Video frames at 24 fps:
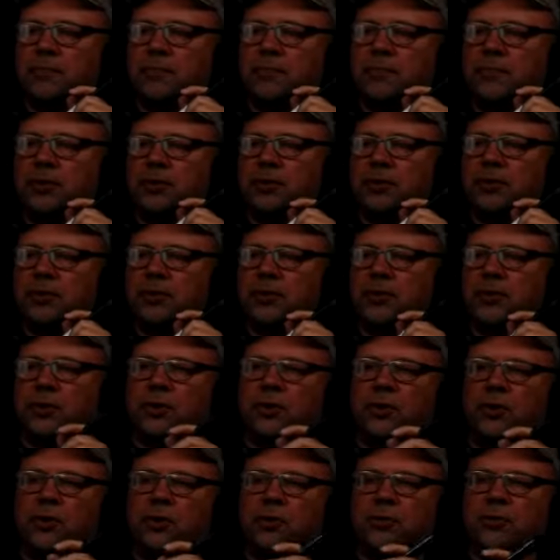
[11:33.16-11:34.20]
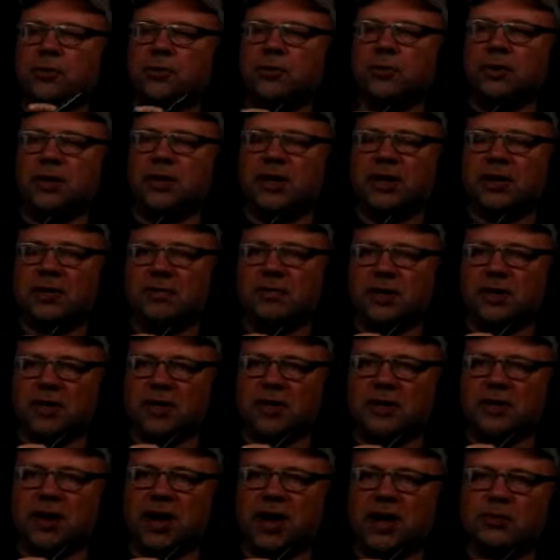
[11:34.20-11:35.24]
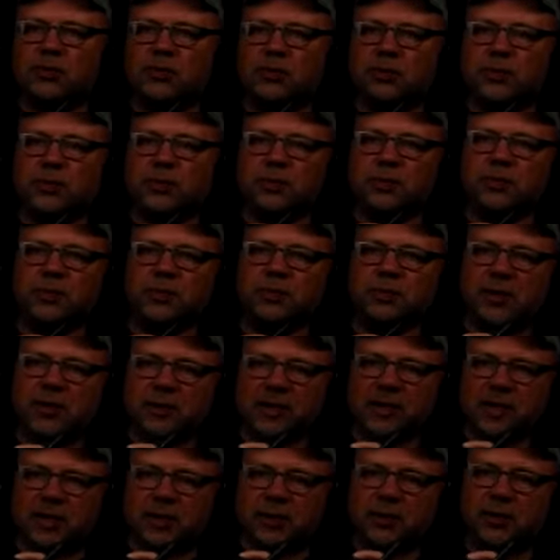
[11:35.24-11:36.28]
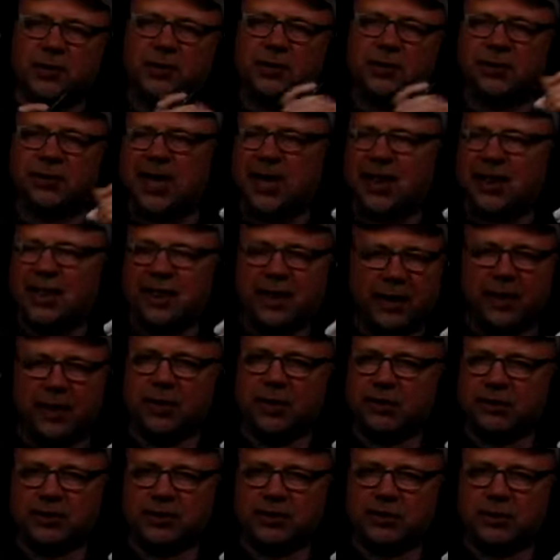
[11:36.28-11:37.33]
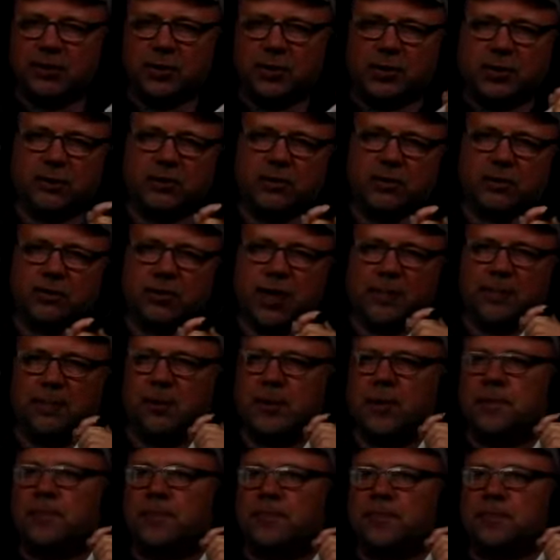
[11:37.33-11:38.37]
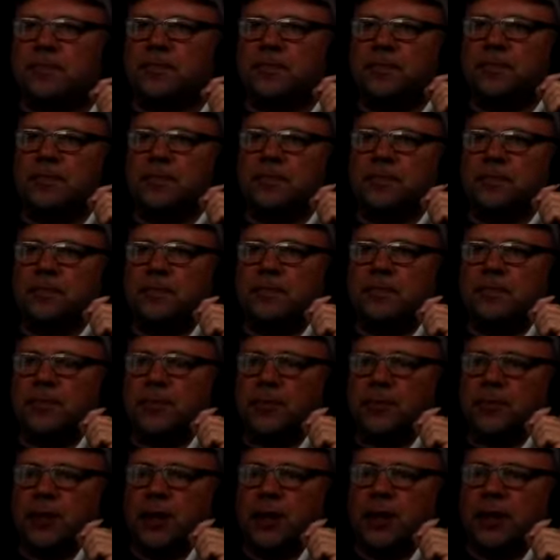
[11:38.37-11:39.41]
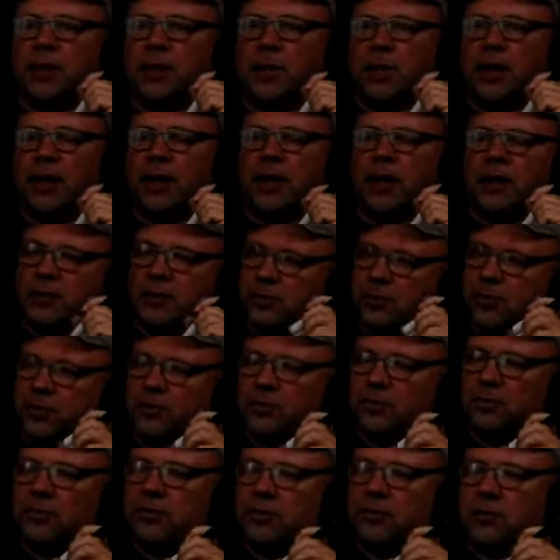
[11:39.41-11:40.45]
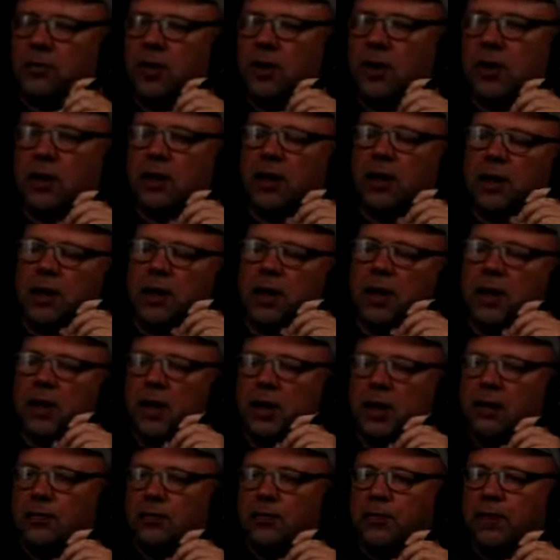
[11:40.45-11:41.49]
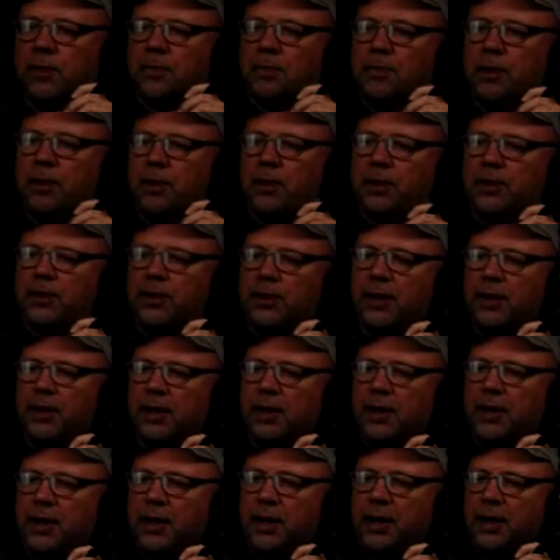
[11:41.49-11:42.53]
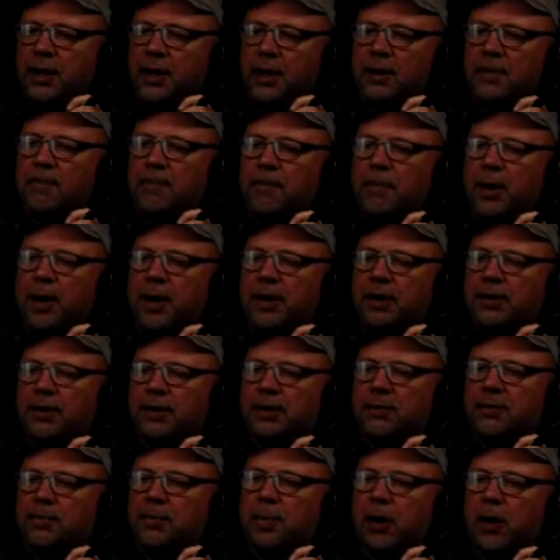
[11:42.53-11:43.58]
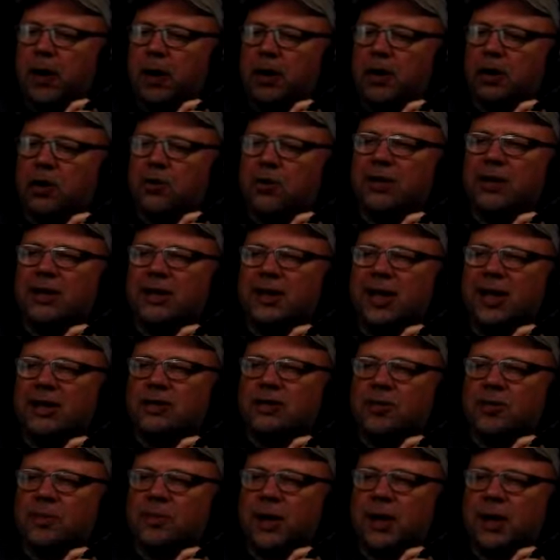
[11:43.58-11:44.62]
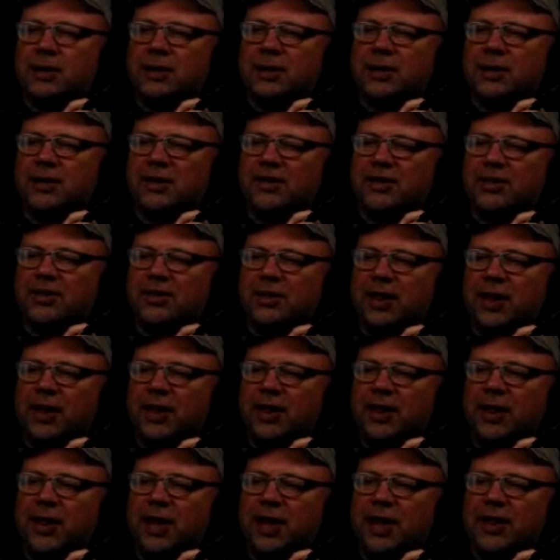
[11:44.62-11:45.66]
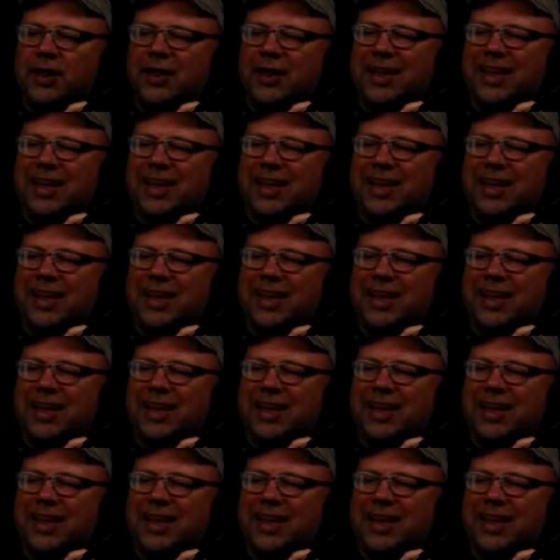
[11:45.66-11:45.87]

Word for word: There is not going to be kind of a gradual speed increase. That thing is just going to rip right away and it's going to be strong. If we put a magnet bar or electromagnet inside that,